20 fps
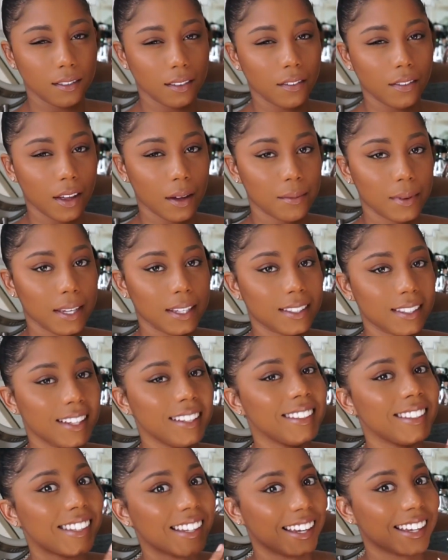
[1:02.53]
If that makes
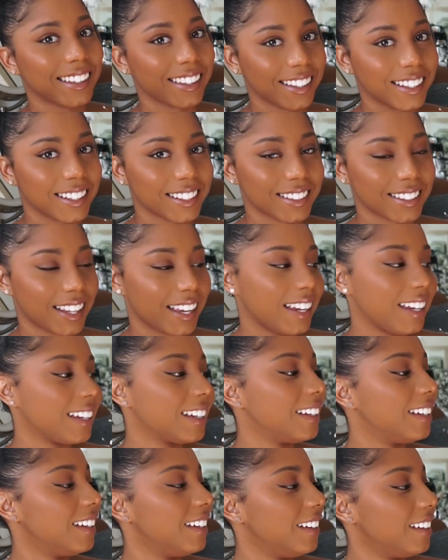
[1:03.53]
sense. It looks
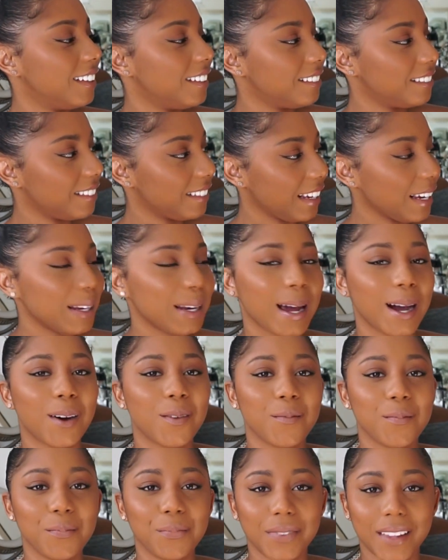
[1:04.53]
like, you
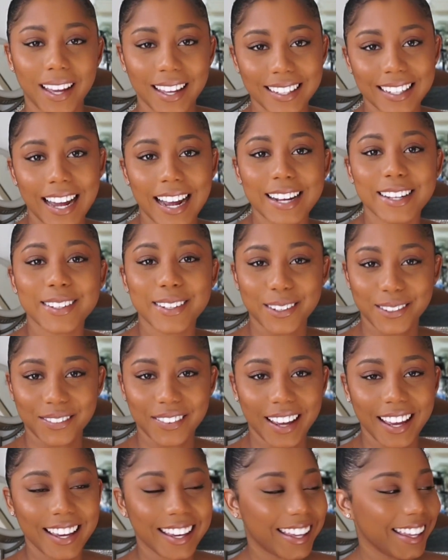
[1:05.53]
know, a nicer
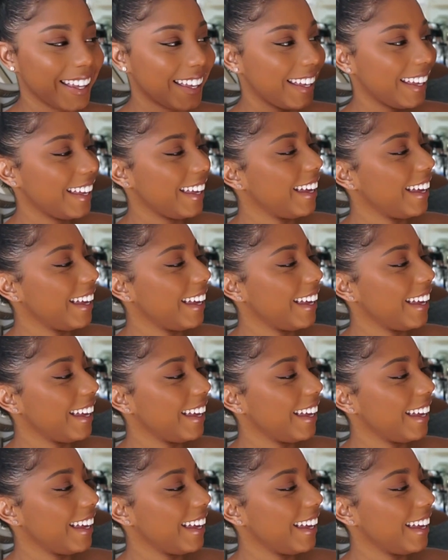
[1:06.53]
fake.